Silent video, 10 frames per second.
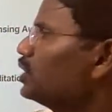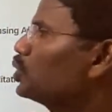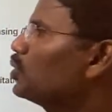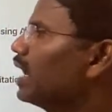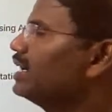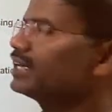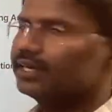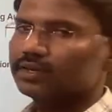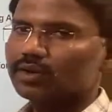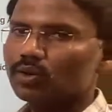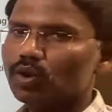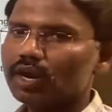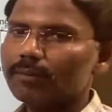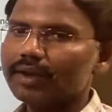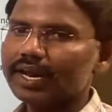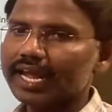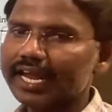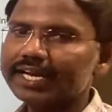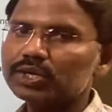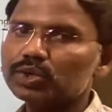to 19. Rule number
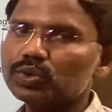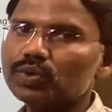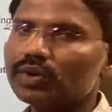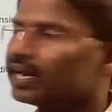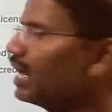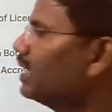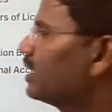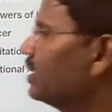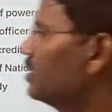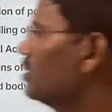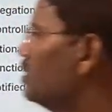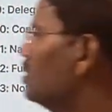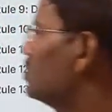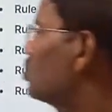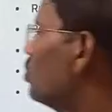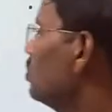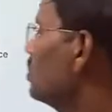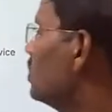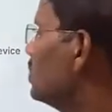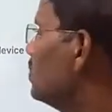8 to 19.
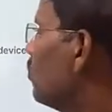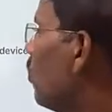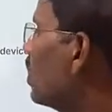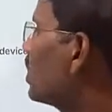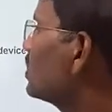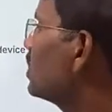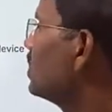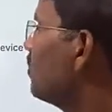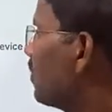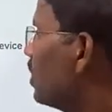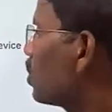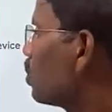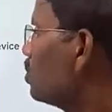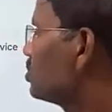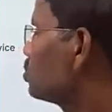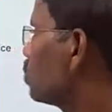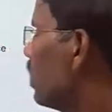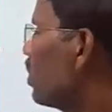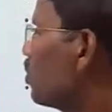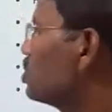So what are the different rules?
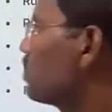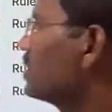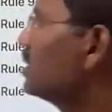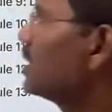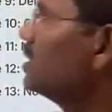12 rules present in